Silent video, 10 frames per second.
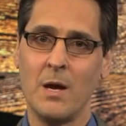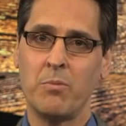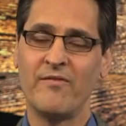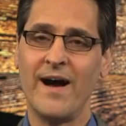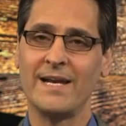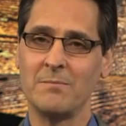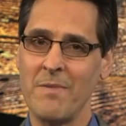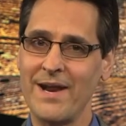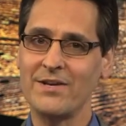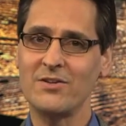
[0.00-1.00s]
providing
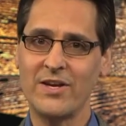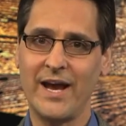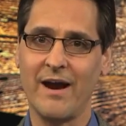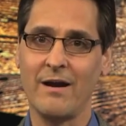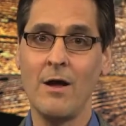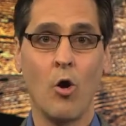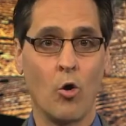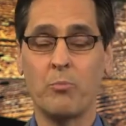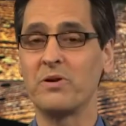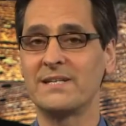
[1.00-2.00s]
medical care
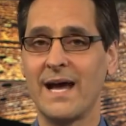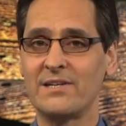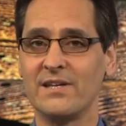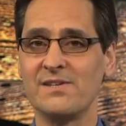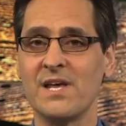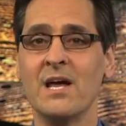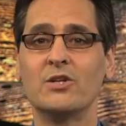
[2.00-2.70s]
or protections